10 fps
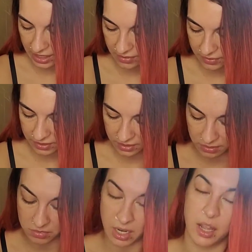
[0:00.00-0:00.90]
gave us
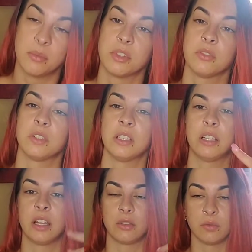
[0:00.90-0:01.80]
some time to really
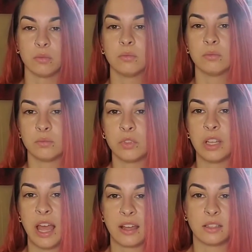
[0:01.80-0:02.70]
like
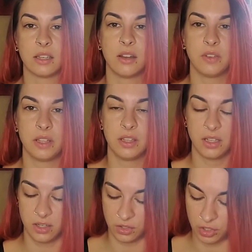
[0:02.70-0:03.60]
relax and
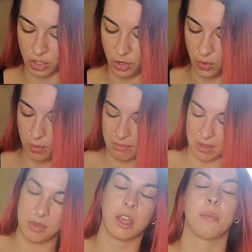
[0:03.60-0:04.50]
everything. So
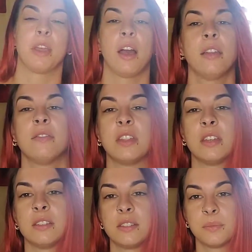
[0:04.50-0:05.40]
maybe coming out of
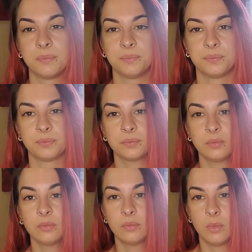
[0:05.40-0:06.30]
this,
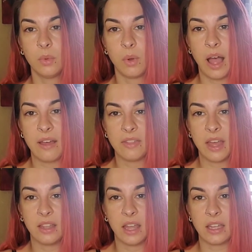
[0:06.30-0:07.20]
we'll have
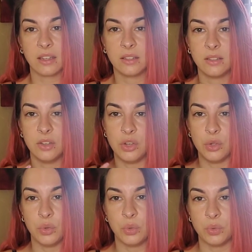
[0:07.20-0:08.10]
that like
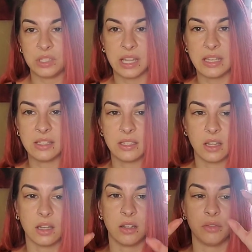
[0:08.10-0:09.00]
new sense
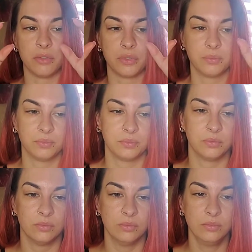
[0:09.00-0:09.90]
of
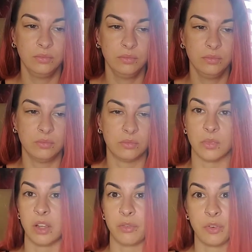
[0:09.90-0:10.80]

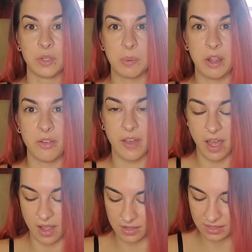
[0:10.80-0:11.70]
like a fresh pair of
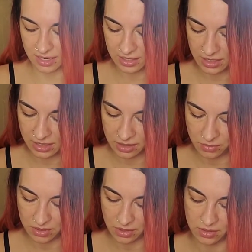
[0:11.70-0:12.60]
eyes. And then again,
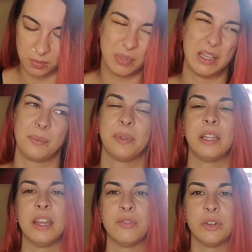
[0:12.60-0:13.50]
with this being
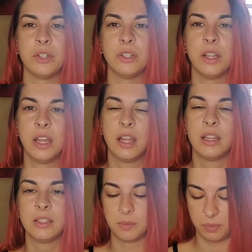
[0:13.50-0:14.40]
playful,
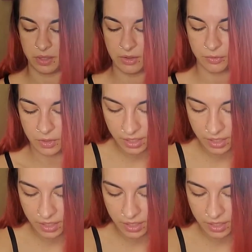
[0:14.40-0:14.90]
this playful